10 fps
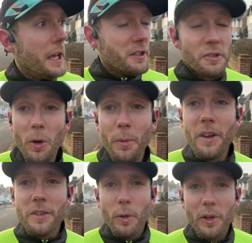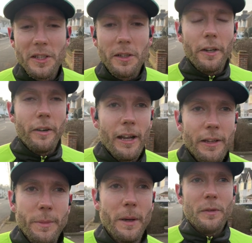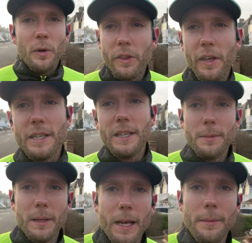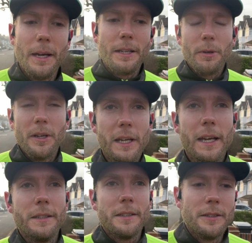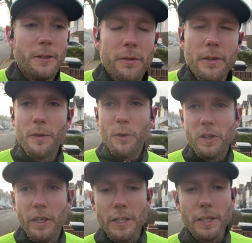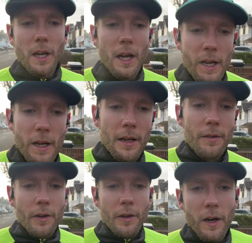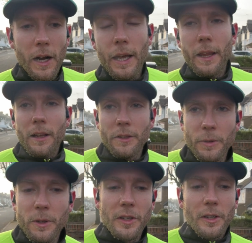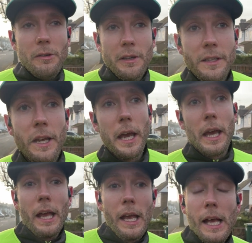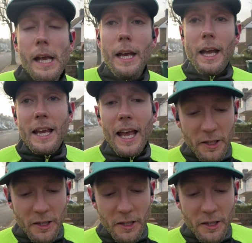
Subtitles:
enjoyable run this morning. Started around about 4:30 for K pace, worked down to 3:40-ish for the last one or two. And yeah, the